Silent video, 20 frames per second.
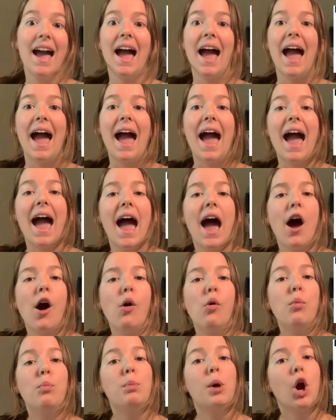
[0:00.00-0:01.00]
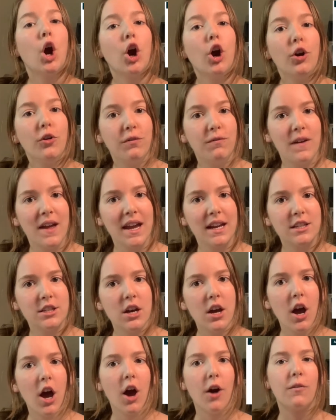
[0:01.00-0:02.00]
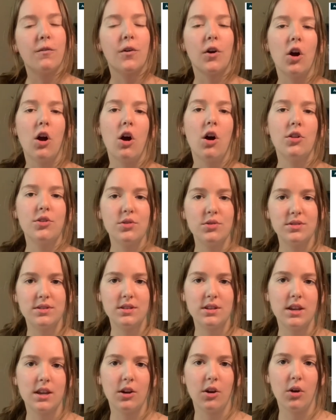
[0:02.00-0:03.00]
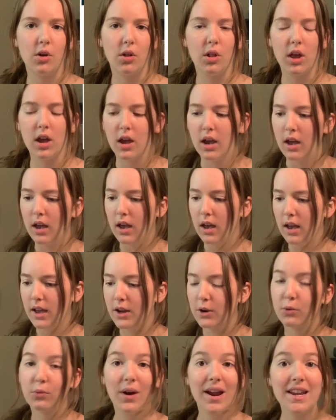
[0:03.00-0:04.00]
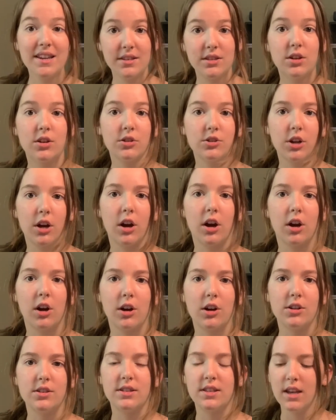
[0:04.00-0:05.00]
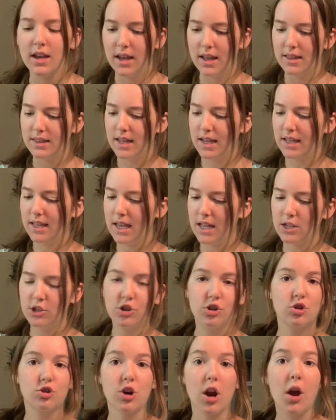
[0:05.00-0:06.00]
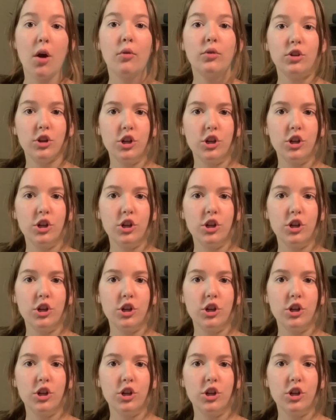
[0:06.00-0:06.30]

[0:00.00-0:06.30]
How perfect for all those little eraser turds that get strewn.